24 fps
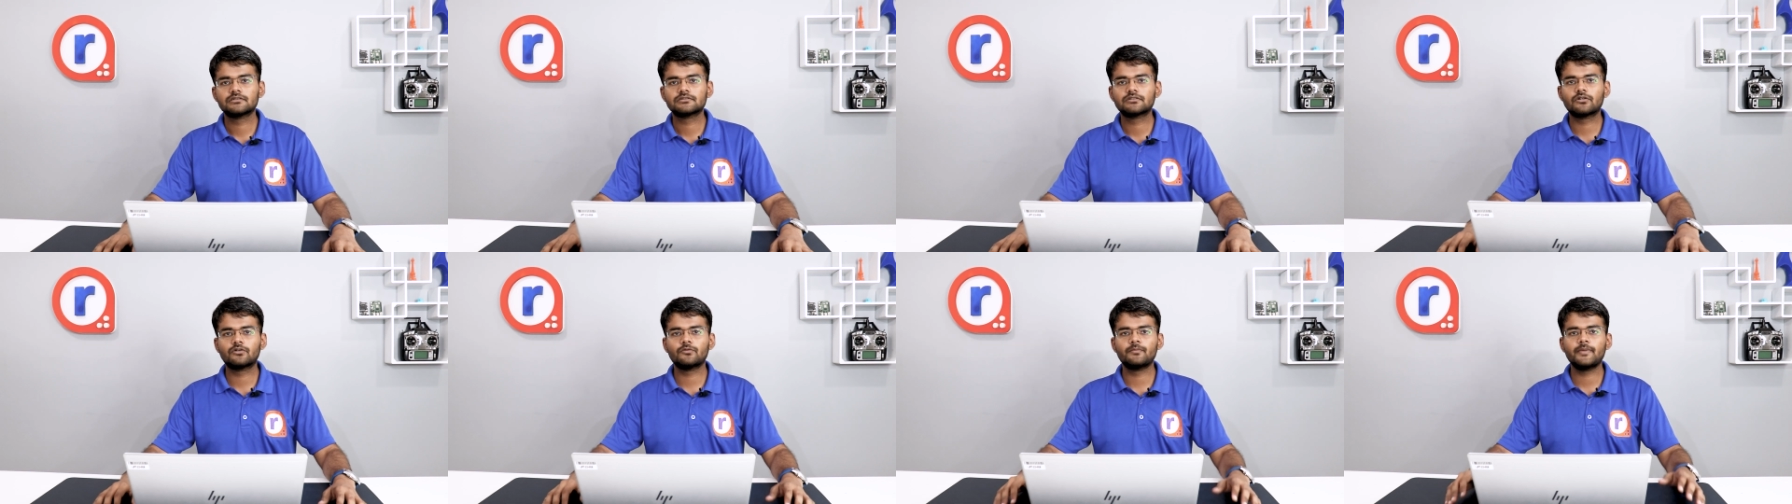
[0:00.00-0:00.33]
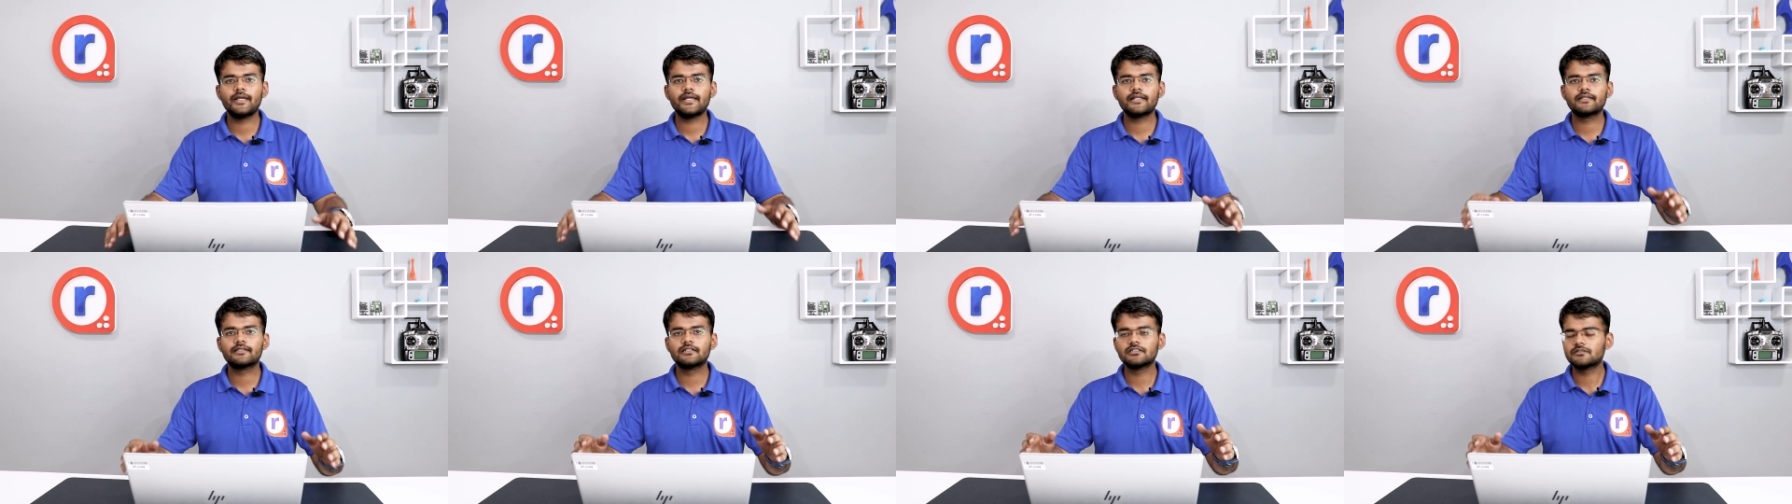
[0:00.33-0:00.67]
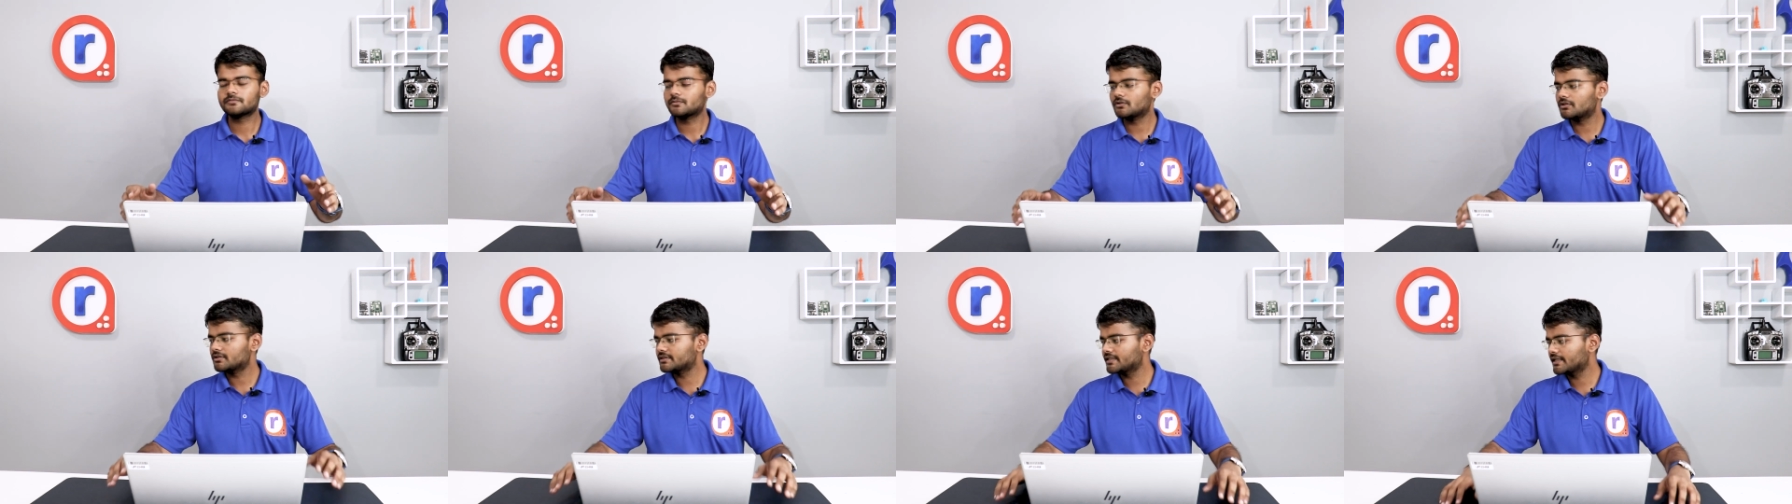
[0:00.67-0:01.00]
So to make
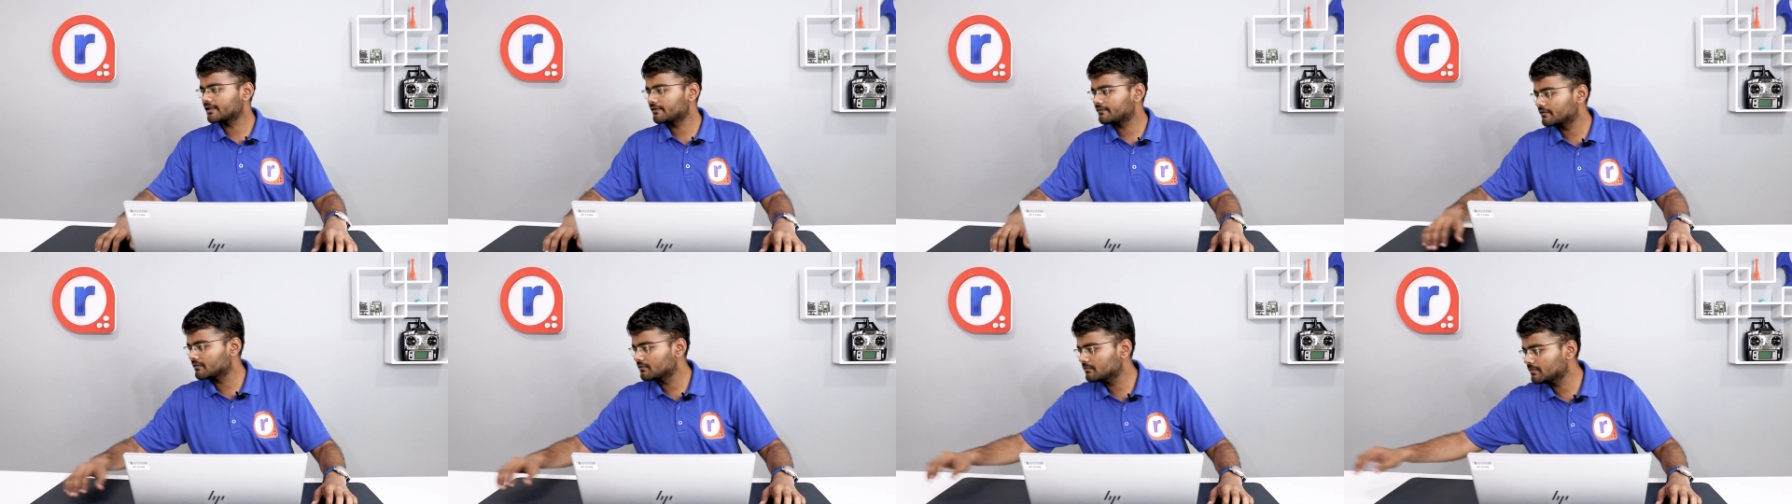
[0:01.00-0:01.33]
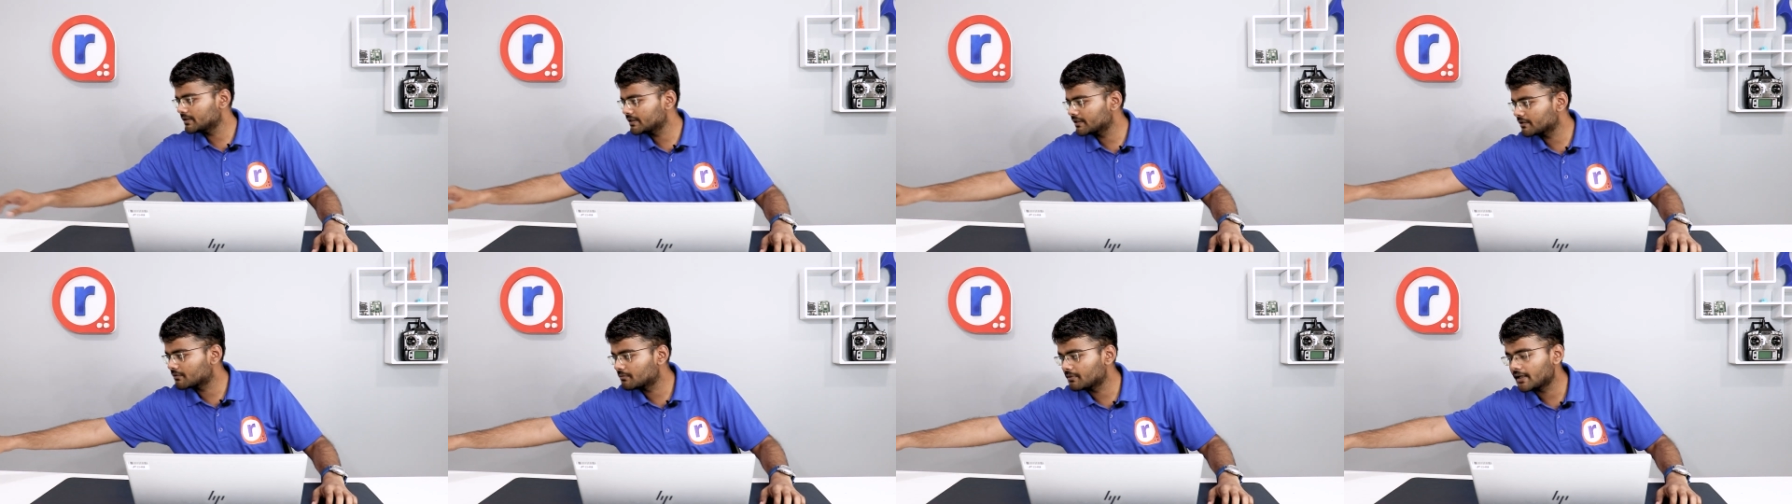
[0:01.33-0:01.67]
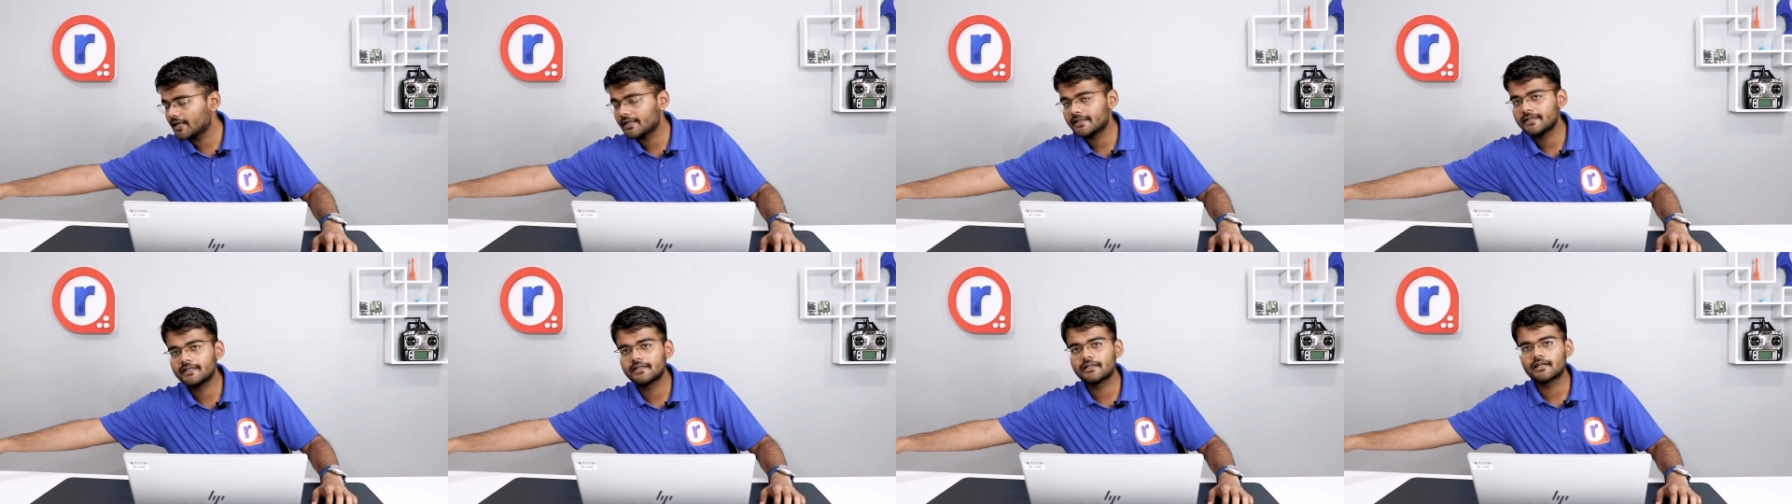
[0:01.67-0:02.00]
this project we will be
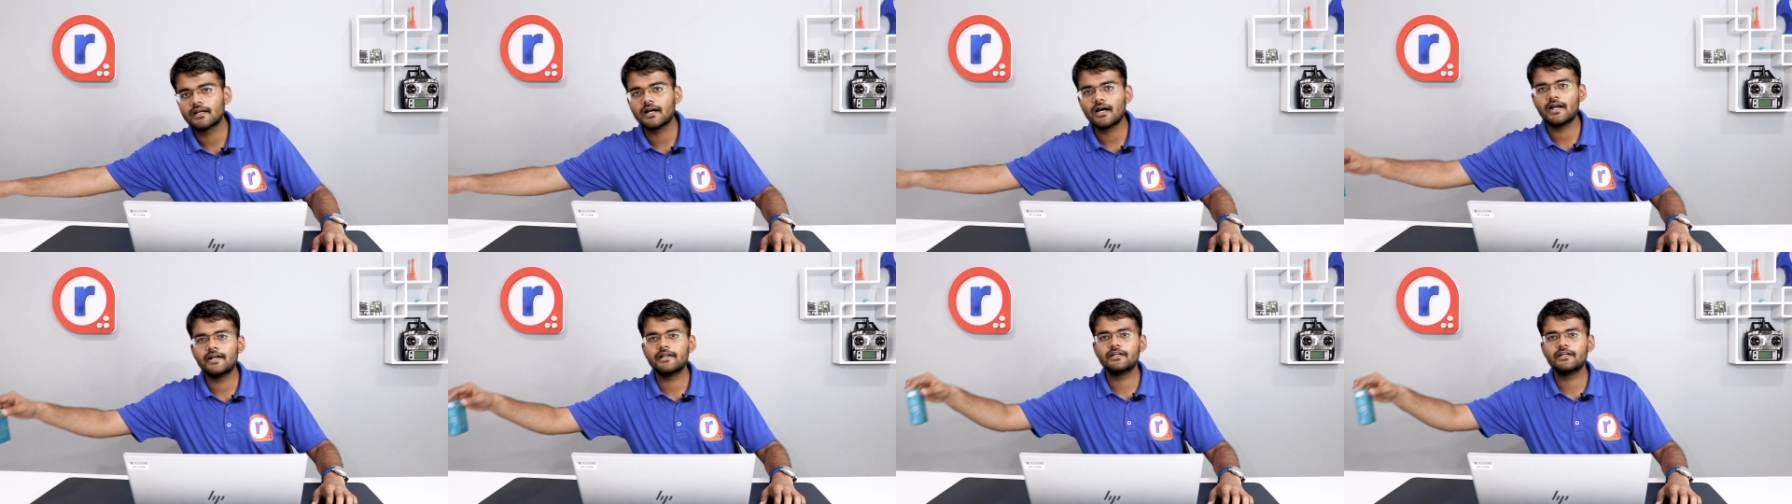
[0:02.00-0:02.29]
requiring